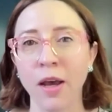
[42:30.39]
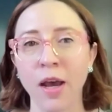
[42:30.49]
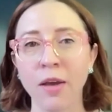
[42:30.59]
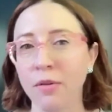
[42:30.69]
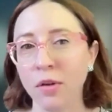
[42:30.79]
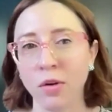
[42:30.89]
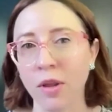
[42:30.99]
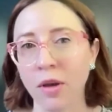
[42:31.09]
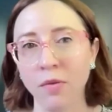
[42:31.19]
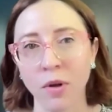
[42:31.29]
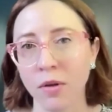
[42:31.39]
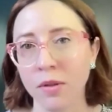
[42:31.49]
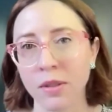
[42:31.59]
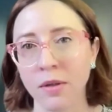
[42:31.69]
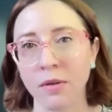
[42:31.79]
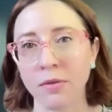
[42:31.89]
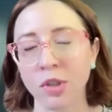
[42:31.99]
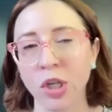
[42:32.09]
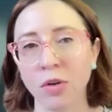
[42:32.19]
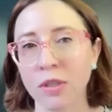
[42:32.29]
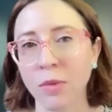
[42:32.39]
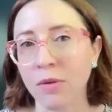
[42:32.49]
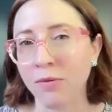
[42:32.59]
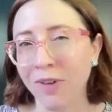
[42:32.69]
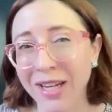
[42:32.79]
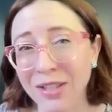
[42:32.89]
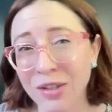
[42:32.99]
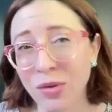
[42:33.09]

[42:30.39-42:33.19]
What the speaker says: I'd love for you to share some advice,